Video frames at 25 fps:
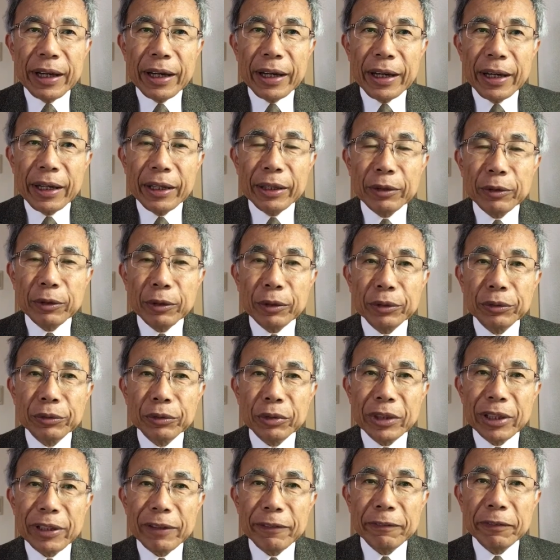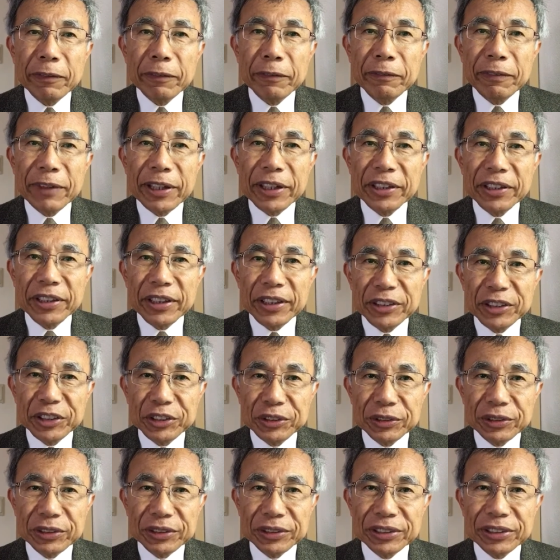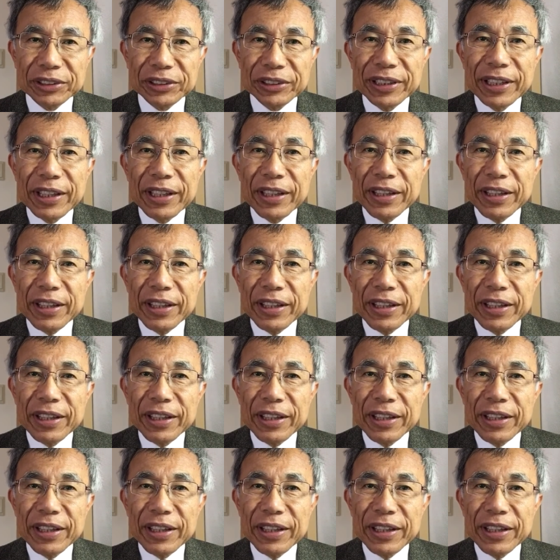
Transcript: uncontrollable variations